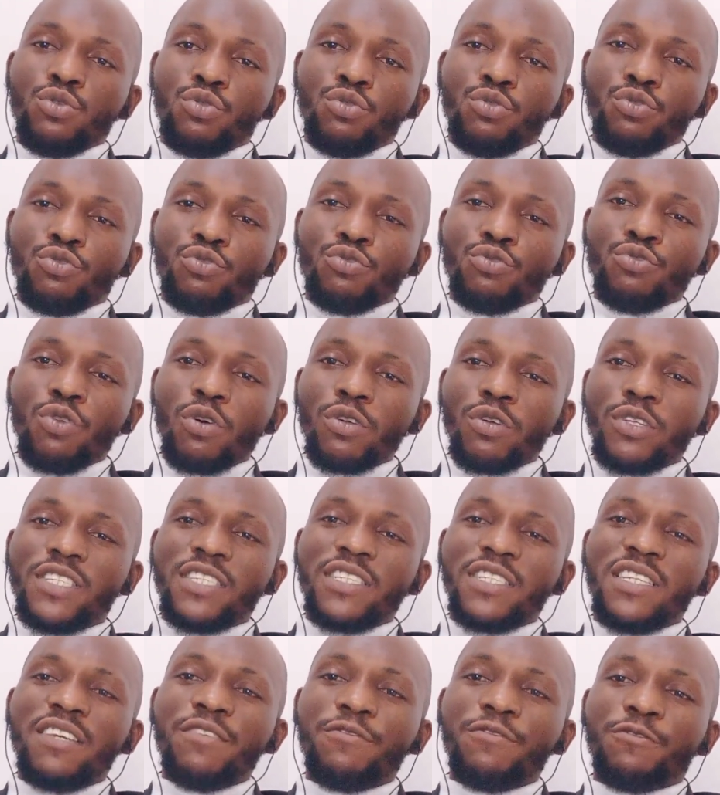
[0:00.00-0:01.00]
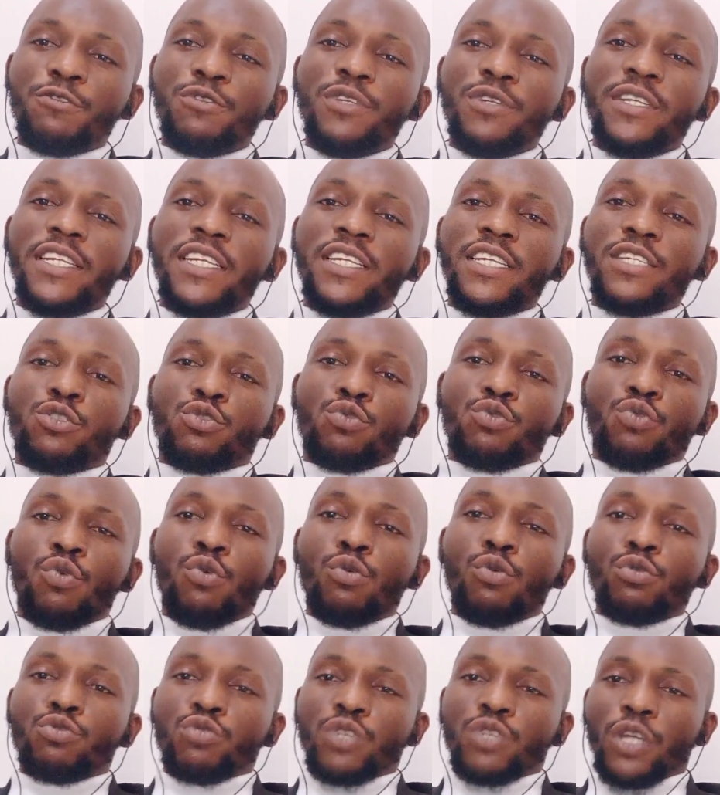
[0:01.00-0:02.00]
you do not even need to
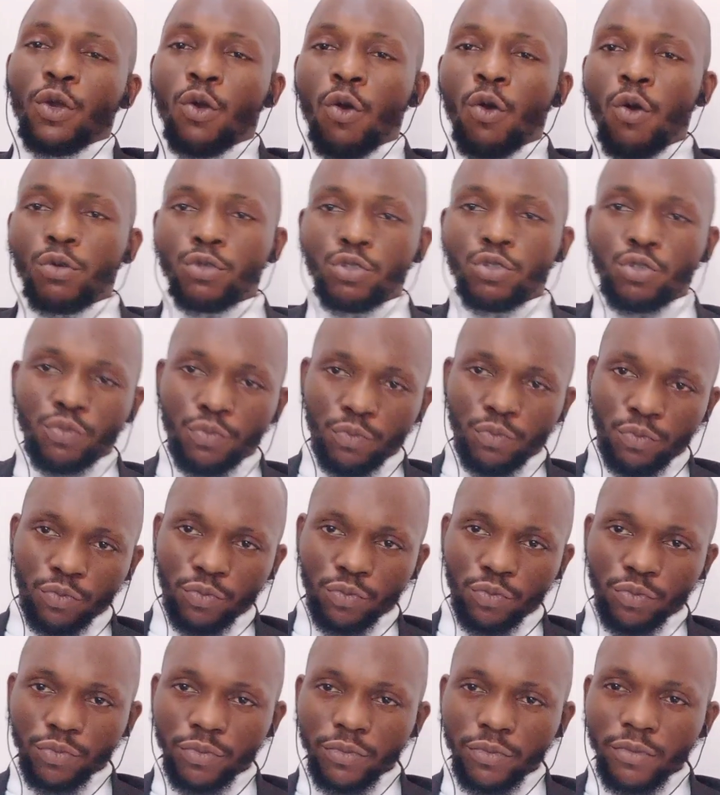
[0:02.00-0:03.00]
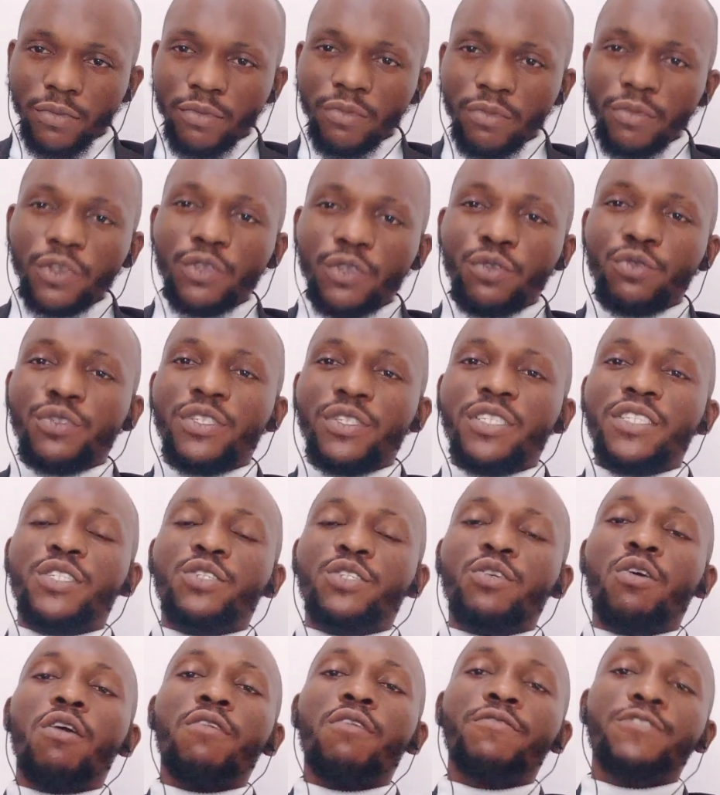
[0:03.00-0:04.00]
go to the court to
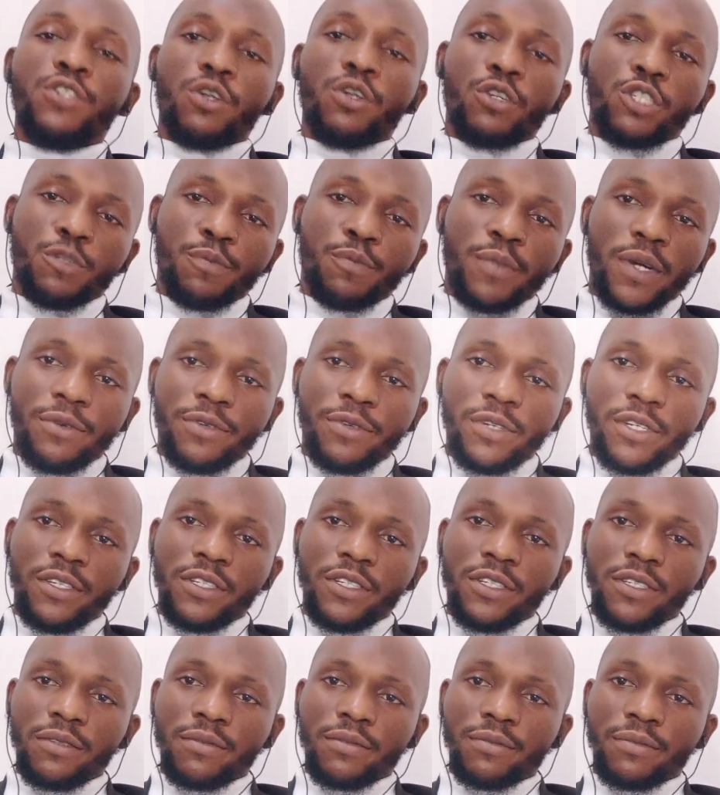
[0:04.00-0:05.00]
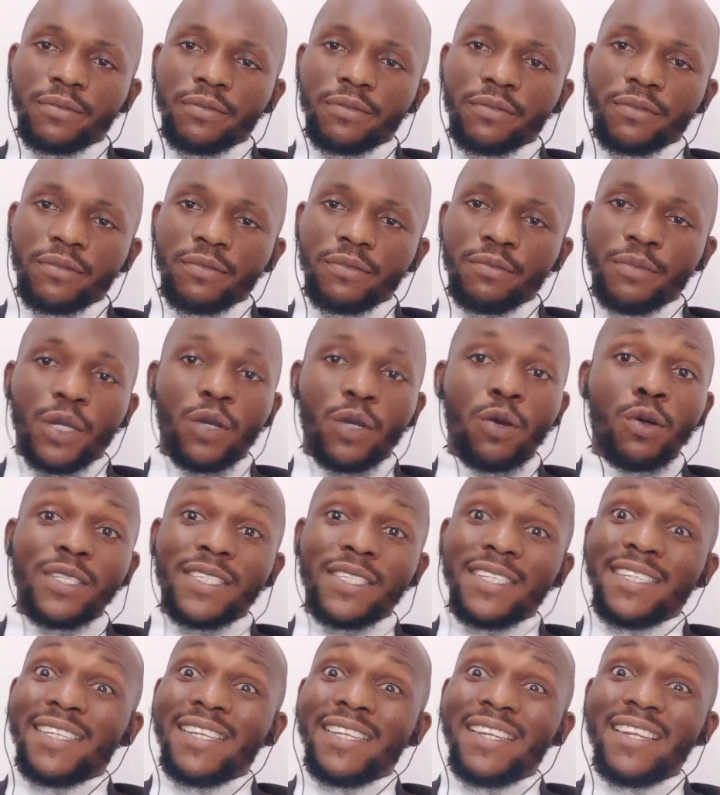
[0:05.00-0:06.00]
dissolve such marriage
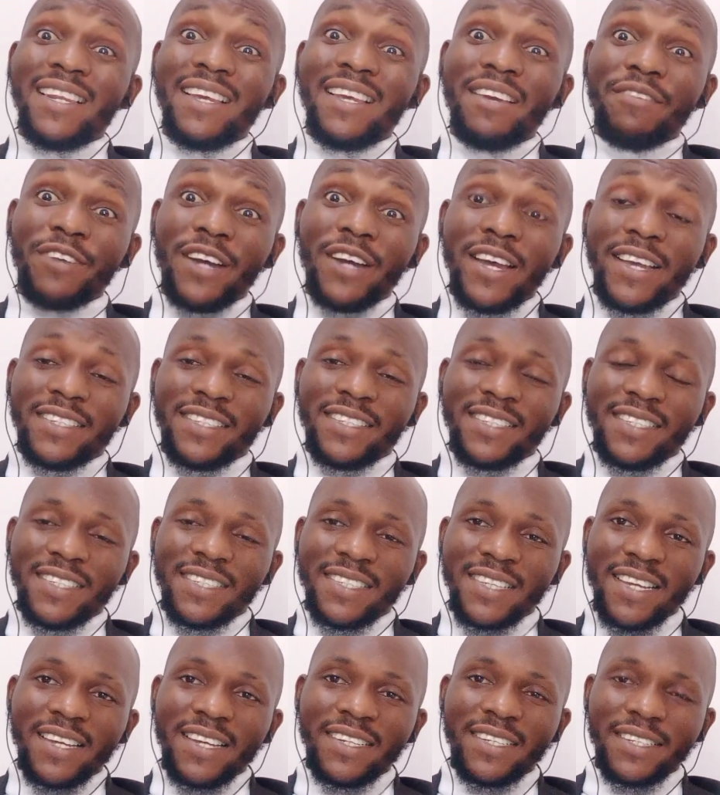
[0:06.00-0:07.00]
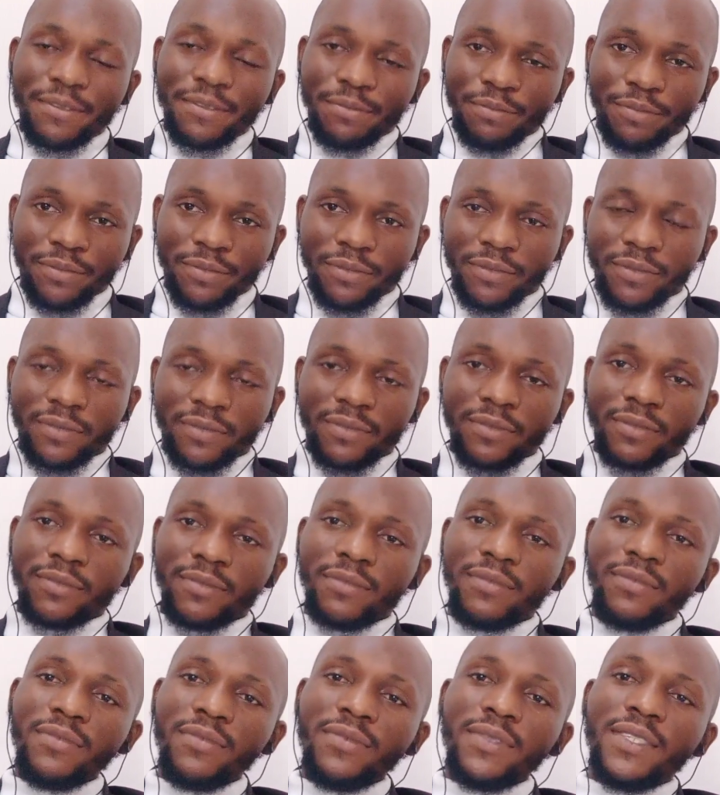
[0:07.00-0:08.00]
because it never existed
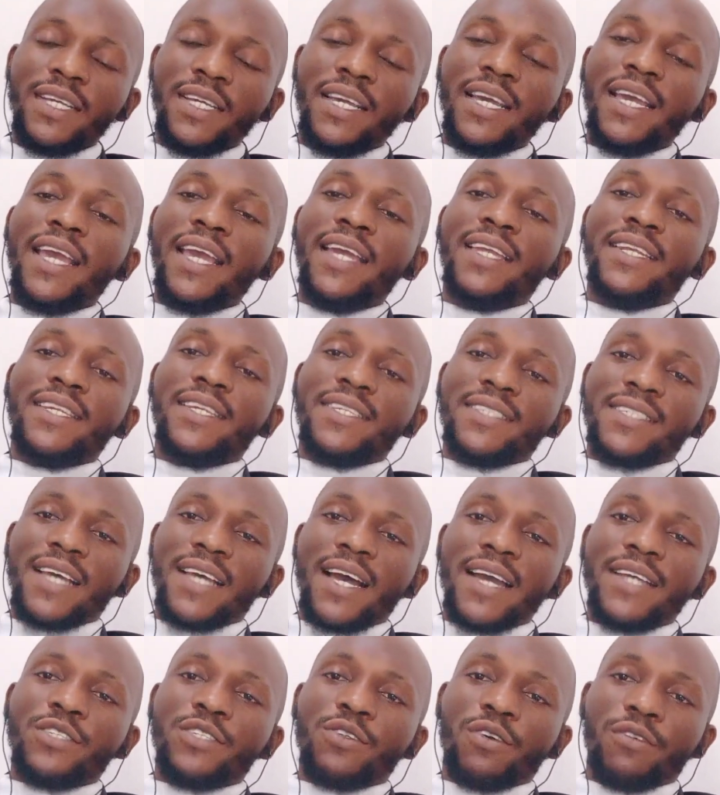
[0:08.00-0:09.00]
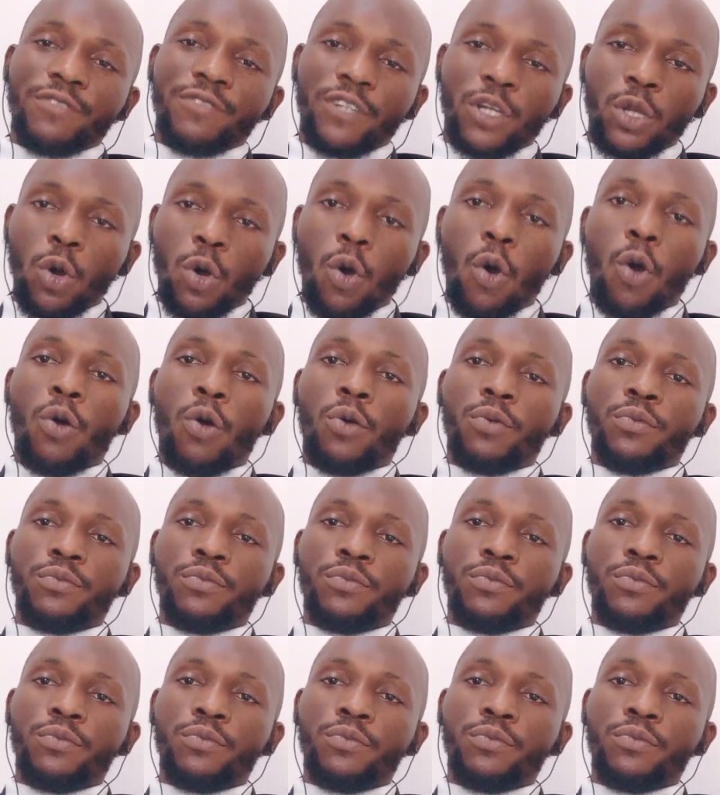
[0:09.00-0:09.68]
in the sight of the law.